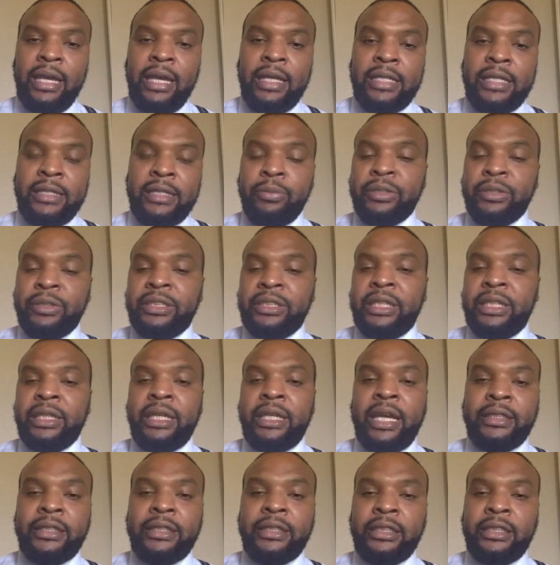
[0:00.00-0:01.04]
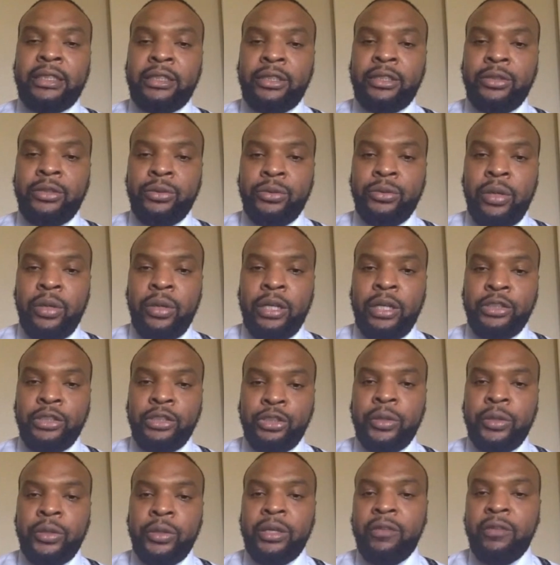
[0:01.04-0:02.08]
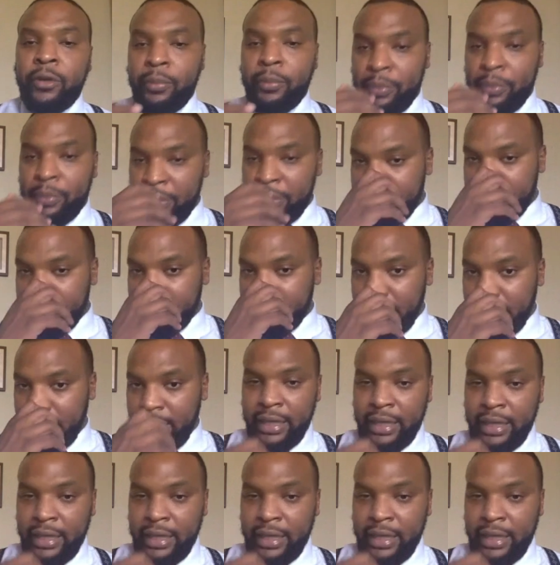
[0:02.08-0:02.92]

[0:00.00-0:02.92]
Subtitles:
to present cases to a jury of our peers.